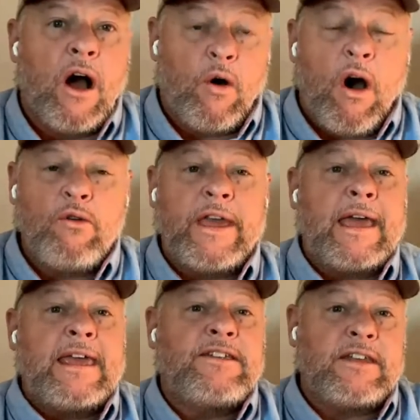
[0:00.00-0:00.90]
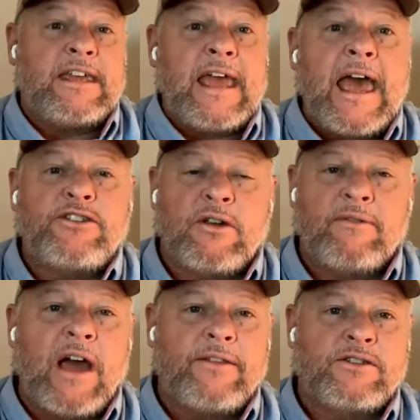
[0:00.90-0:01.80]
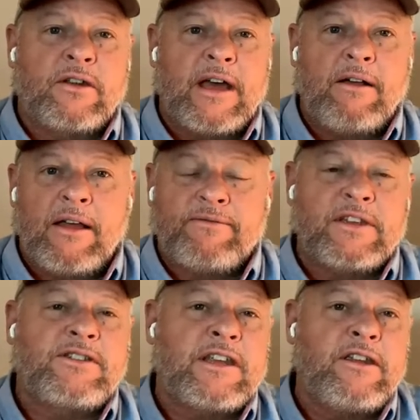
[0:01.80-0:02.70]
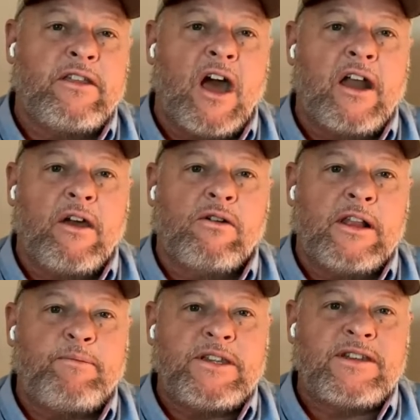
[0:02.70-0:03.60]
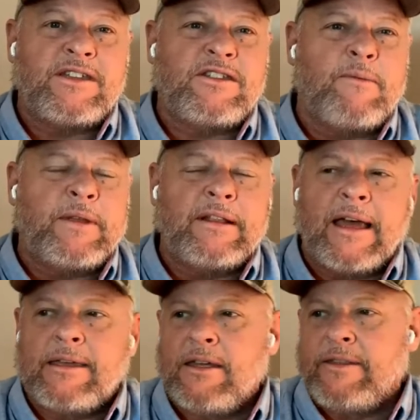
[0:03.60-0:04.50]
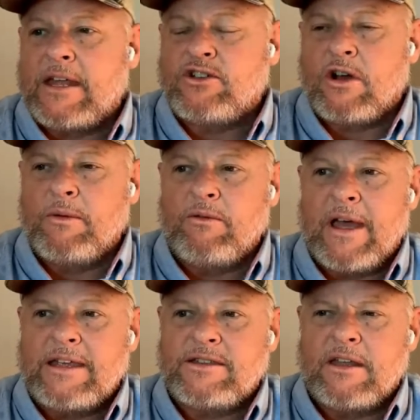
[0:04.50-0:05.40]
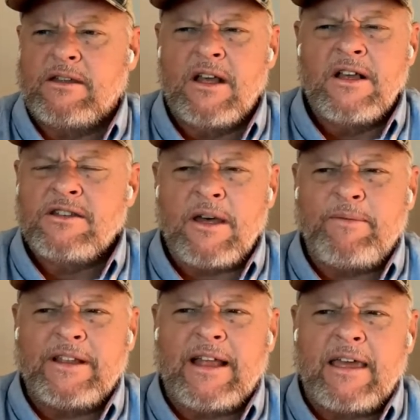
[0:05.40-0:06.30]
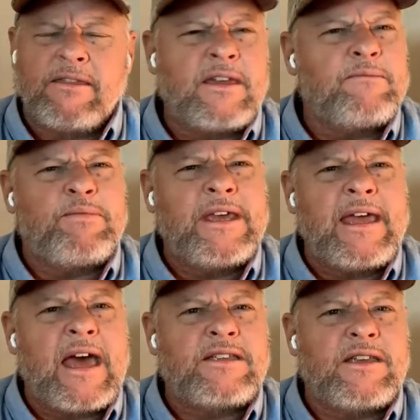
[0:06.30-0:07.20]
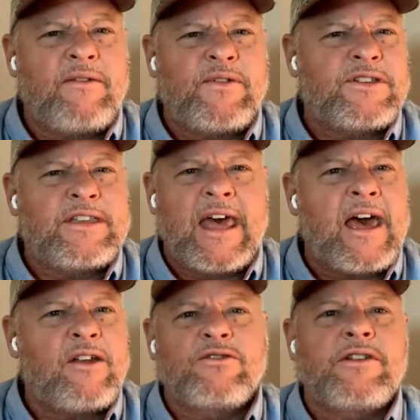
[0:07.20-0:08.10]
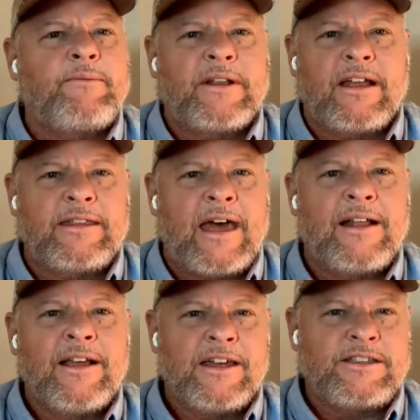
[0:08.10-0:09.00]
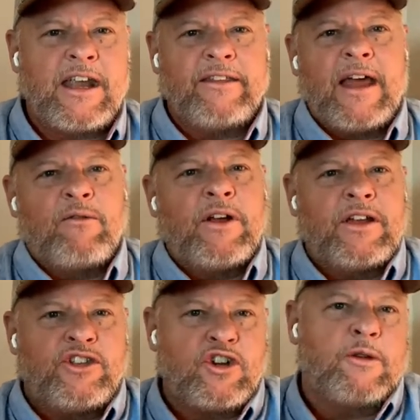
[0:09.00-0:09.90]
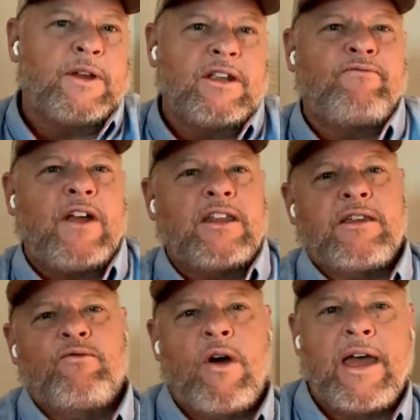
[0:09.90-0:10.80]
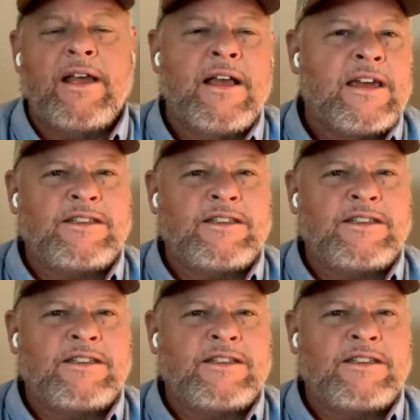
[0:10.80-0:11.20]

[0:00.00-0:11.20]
Oh, oh, he he answered. I've got this. I'll have to send you the audio clip. He said something like in that German way. He said something like, "Then B A S F is dead" or something like that. He said it in that really German definitive way.